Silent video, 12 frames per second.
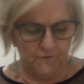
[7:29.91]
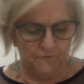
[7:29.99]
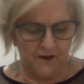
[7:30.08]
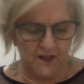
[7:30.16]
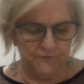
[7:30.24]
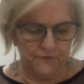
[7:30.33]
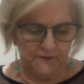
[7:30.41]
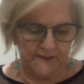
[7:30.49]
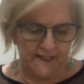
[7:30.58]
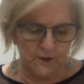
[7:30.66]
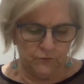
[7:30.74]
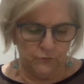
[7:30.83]
faithful
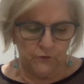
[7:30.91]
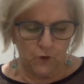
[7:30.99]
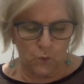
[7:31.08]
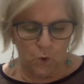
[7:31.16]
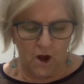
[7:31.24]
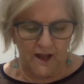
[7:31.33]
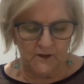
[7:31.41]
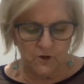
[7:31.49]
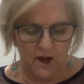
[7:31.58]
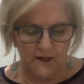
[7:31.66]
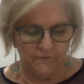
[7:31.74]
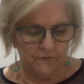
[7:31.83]
leader through the quiet
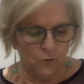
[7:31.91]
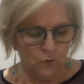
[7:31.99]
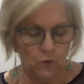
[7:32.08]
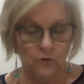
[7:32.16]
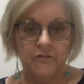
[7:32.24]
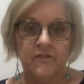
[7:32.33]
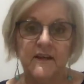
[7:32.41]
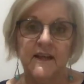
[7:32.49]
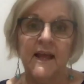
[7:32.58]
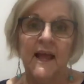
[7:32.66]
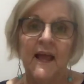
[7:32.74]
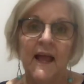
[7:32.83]
night of the Horde
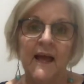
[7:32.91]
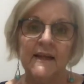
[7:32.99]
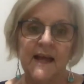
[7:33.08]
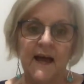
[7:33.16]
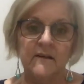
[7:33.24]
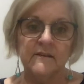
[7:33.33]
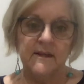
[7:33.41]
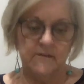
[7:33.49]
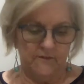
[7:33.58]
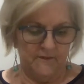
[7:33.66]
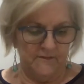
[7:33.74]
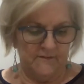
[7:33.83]
city and out
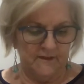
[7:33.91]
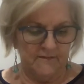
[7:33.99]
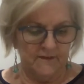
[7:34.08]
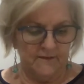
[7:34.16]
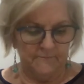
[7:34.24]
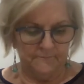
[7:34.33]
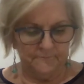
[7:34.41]
into the desert.